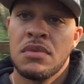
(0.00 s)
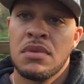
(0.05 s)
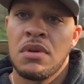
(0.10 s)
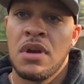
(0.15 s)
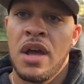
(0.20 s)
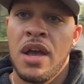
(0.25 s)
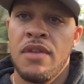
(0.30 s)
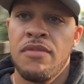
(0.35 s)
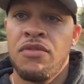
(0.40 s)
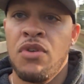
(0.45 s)

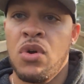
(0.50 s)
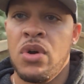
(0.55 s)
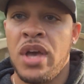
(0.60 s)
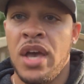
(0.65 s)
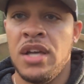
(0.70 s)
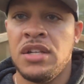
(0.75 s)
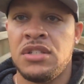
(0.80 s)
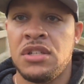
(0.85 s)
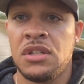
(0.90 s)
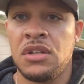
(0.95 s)
Right?
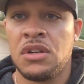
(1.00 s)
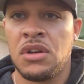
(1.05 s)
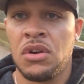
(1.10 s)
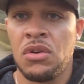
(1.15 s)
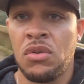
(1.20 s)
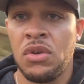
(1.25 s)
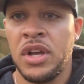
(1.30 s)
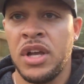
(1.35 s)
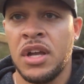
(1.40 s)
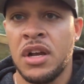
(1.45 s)
Vocation,
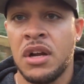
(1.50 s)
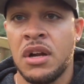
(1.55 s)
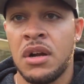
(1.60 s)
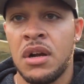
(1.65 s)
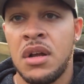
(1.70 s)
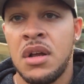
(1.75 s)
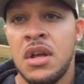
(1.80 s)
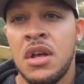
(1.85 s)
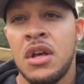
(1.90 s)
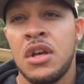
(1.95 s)
career,
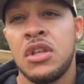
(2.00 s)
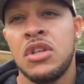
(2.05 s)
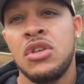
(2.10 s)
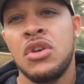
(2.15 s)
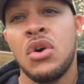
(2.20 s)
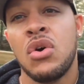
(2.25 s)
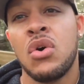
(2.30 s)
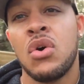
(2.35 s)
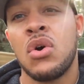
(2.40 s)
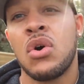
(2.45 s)

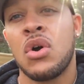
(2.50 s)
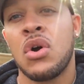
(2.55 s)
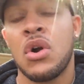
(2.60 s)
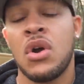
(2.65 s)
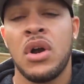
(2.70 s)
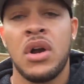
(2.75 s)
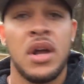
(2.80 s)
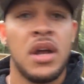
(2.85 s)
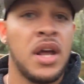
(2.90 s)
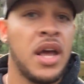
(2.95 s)

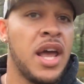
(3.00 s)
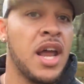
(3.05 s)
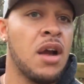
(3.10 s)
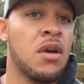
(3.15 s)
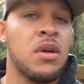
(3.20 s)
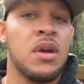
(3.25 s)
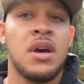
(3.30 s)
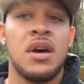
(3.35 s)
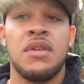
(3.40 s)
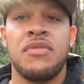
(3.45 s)
your
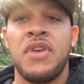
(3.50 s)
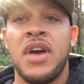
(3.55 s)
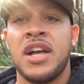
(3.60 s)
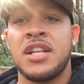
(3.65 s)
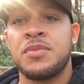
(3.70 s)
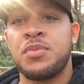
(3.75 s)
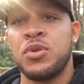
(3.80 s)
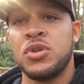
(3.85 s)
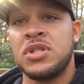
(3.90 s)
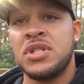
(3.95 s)
area of
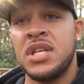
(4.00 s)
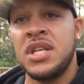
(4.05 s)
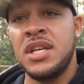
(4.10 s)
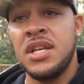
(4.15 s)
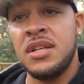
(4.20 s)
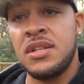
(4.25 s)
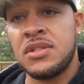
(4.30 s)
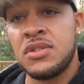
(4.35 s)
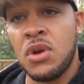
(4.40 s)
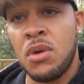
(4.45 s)

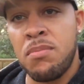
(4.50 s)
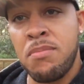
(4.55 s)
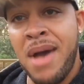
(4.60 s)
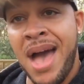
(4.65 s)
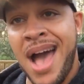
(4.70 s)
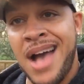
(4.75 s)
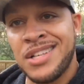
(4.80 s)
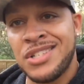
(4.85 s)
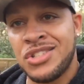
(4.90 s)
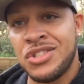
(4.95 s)
expertise or
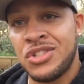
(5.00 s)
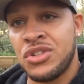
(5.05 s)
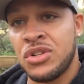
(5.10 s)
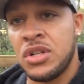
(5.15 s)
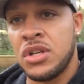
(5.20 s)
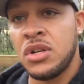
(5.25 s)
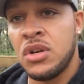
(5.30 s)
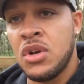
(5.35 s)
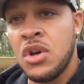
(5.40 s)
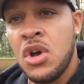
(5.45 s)

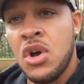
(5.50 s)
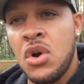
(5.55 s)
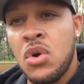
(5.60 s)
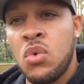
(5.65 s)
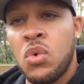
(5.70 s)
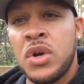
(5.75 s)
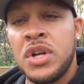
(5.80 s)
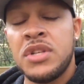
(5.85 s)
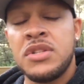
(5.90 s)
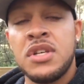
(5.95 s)
mastery.
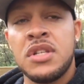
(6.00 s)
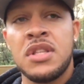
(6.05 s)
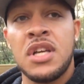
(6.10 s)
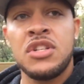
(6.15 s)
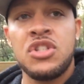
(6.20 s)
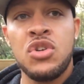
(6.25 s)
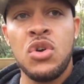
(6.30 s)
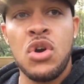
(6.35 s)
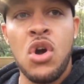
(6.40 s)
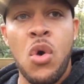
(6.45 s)
What is it
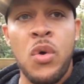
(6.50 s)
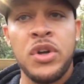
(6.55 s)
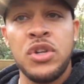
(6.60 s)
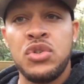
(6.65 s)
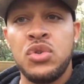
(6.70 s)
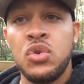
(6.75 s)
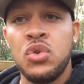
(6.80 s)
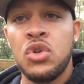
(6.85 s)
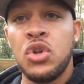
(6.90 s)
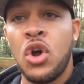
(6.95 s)
that you're going
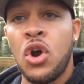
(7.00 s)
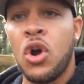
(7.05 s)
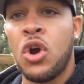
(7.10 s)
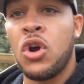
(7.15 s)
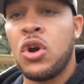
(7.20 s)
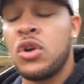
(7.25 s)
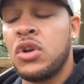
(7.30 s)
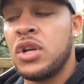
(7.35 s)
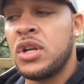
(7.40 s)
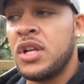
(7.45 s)
to
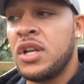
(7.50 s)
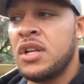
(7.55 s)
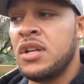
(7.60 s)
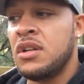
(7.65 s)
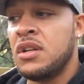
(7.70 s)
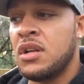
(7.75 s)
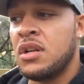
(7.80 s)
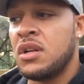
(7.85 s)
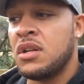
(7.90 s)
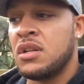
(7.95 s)
learn
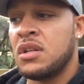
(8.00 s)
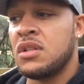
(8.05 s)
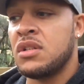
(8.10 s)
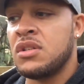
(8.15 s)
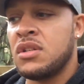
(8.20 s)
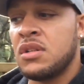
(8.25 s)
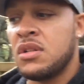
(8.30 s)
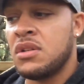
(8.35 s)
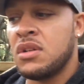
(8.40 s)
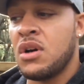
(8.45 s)
in
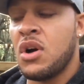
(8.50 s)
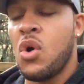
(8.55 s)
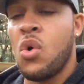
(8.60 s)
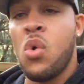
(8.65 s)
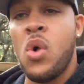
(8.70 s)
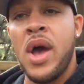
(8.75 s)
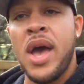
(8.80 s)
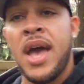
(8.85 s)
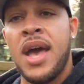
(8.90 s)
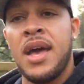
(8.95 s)
a
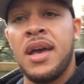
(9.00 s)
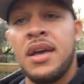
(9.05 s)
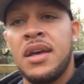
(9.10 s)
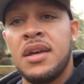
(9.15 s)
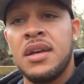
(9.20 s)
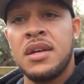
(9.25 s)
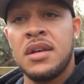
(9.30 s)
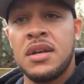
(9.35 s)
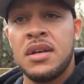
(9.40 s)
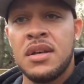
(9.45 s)
way
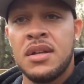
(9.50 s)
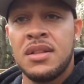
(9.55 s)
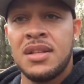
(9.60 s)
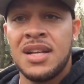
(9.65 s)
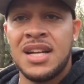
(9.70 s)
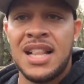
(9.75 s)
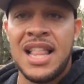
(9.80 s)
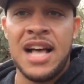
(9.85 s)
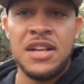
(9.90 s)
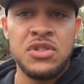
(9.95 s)

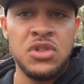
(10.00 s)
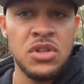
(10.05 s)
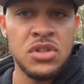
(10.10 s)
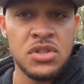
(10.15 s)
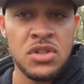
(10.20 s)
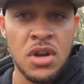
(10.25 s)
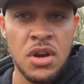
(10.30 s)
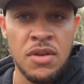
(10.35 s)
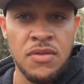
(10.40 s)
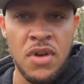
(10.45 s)
that allows you to
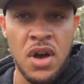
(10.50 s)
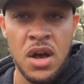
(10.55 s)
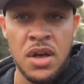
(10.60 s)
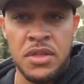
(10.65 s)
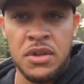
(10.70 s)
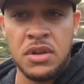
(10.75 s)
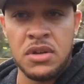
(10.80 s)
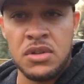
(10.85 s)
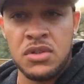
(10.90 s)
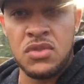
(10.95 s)
serve
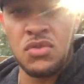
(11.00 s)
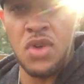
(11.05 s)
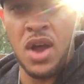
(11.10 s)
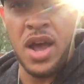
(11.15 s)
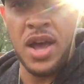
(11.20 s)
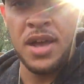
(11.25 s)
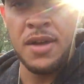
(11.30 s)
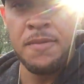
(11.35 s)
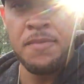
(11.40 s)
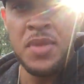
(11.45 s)
others,
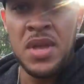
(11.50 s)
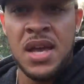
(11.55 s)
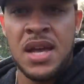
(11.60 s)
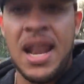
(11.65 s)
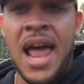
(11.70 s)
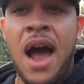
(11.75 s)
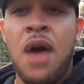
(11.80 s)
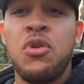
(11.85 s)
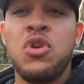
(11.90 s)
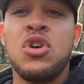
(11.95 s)
right?
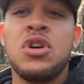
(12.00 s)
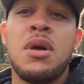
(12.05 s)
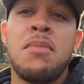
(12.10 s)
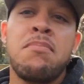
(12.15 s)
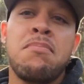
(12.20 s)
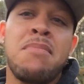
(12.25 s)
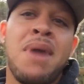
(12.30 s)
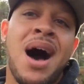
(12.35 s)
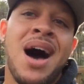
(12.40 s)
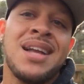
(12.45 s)
And how are you going to
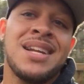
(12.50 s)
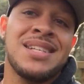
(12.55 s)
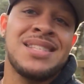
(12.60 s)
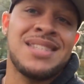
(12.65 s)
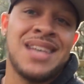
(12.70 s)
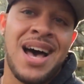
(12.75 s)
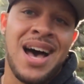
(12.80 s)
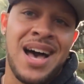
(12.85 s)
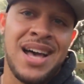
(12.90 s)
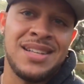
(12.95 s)

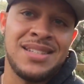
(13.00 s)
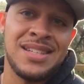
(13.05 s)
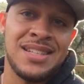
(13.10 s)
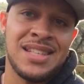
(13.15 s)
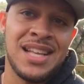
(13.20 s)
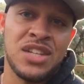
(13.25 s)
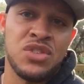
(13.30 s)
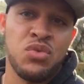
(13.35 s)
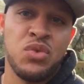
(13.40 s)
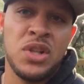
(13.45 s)
monetize it?
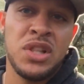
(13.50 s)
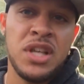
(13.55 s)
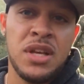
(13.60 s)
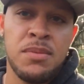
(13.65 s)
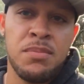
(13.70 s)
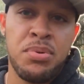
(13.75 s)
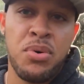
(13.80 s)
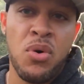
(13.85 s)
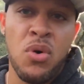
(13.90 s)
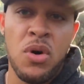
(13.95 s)
That's really
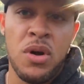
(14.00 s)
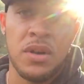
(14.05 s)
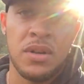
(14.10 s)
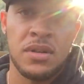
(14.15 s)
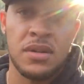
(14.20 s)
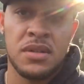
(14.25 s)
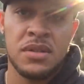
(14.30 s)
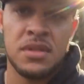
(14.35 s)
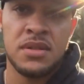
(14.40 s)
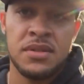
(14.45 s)

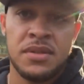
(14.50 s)
important.